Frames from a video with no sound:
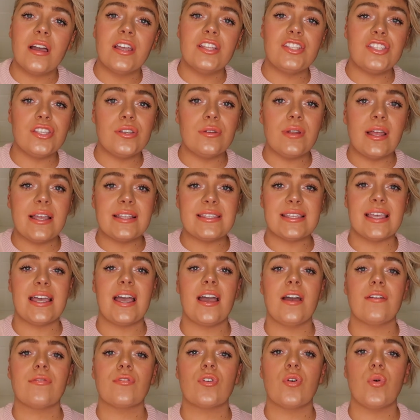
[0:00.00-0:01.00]
I do like to
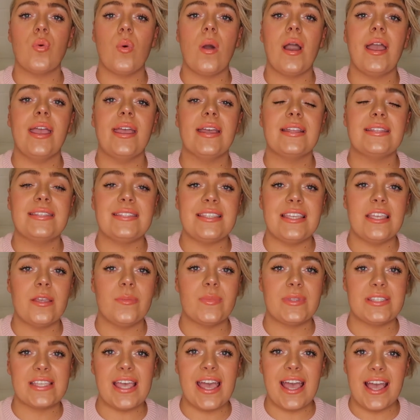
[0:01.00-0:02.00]
have quite a deep
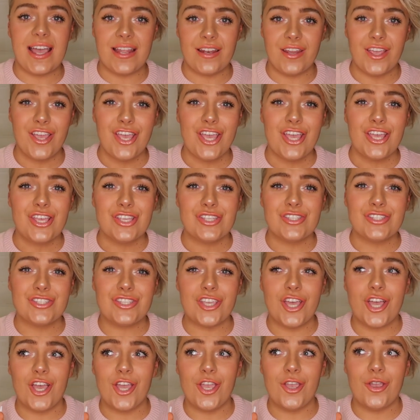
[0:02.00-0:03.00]
tan,
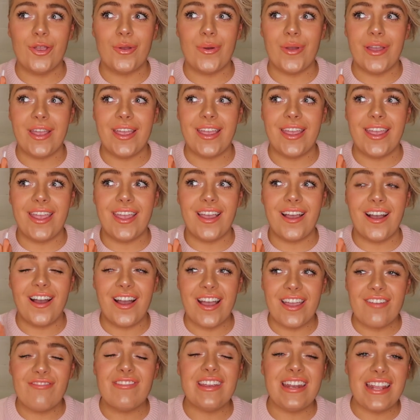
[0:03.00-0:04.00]
so
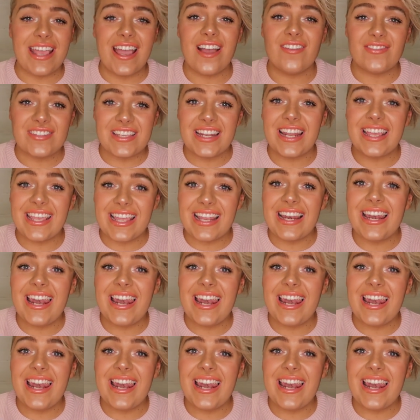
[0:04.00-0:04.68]
I really have to like